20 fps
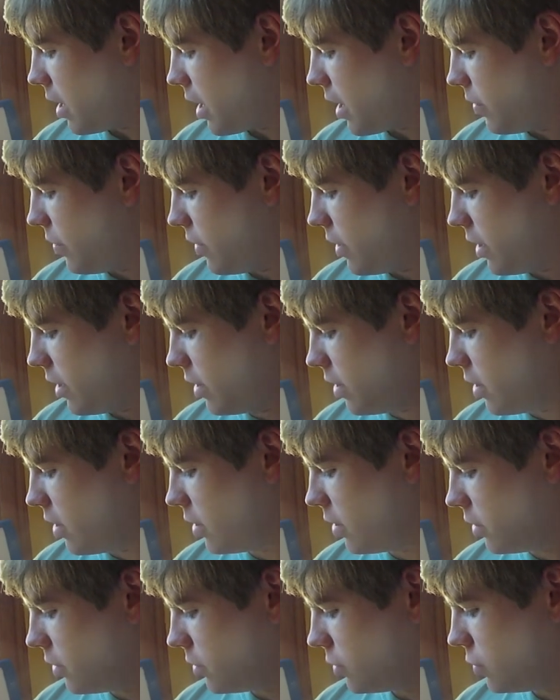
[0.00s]
and
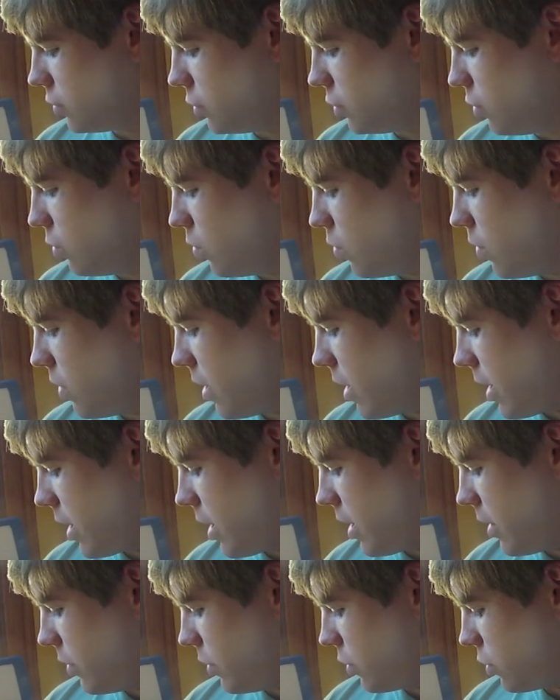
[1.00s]
then 2
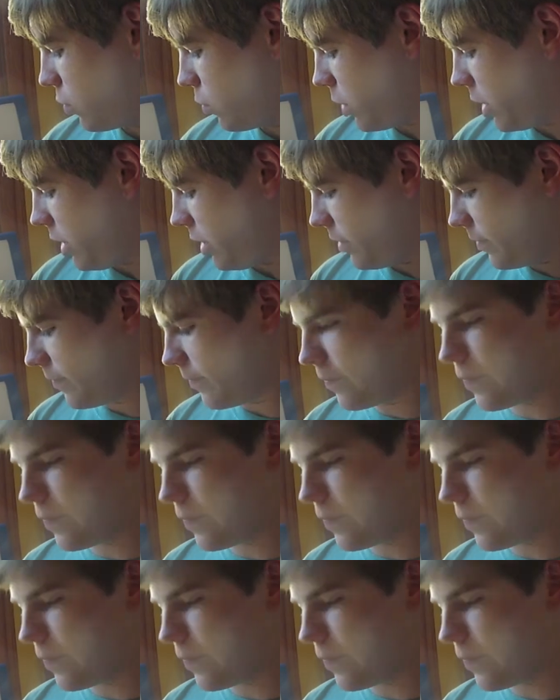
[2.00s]
and 3.